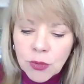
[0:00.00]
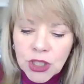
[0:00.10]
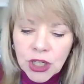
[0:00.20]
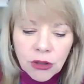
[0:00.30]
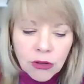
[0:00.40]

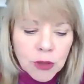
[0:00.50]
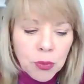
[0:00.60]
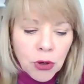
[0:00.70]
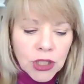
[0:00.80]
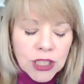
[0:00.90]
which includes
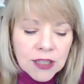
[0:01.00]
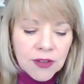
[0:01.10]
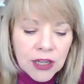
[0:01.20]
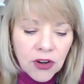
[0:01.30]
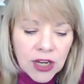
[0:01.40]
portions of
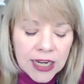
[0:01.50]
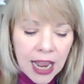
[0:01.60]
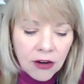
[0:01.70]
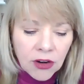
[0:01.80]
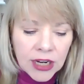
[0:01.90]
Erie and
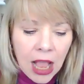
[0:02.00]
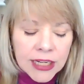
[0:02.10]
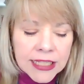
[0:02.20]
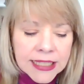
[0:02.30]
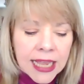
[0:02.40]
Niagara
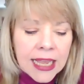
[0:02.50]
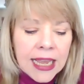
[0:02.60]
counties.